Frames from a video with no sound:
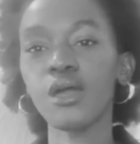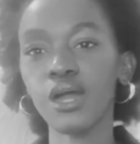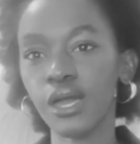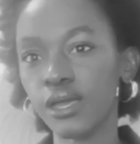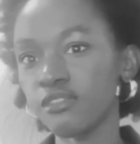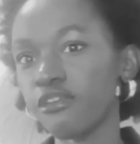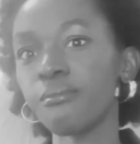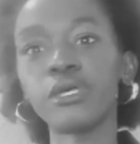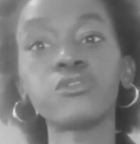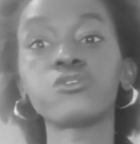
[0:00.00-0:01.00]

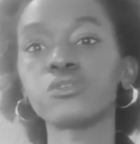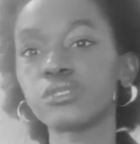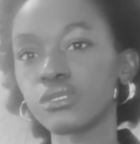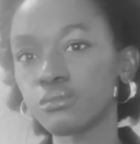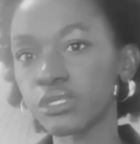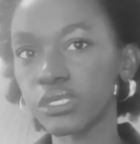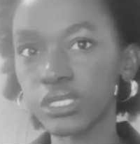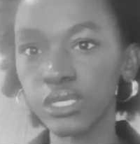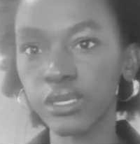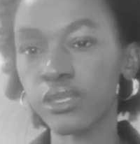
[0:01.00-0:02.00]
environmental
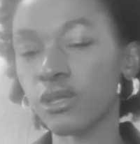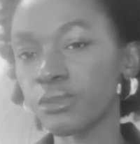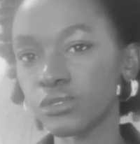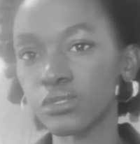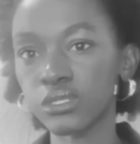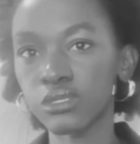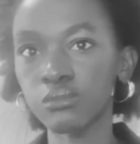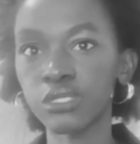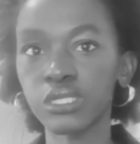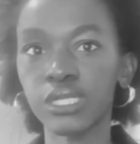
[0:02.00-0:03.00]
sustainability, economic
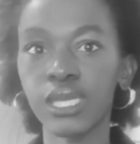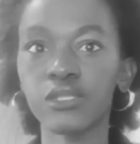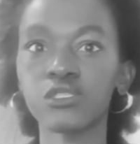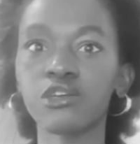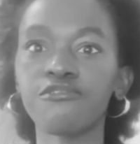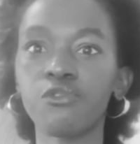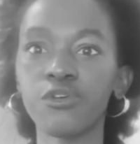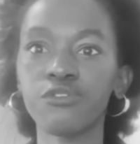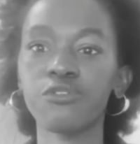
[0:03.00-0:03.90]
sustainability, and so forth.